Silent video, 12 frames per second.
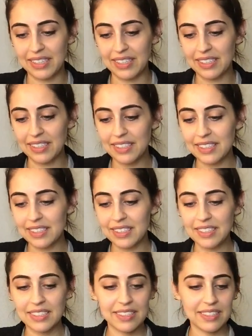
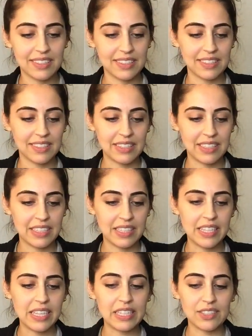Okay.
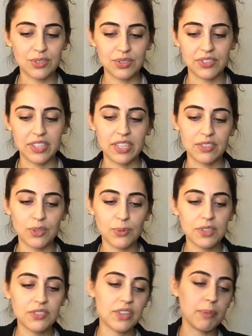Interesting. So
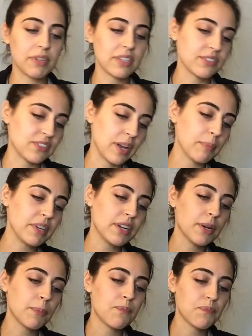we're skipping a step
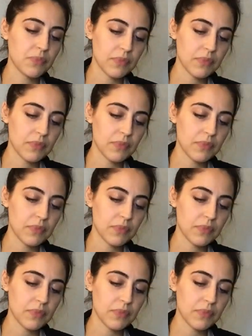here.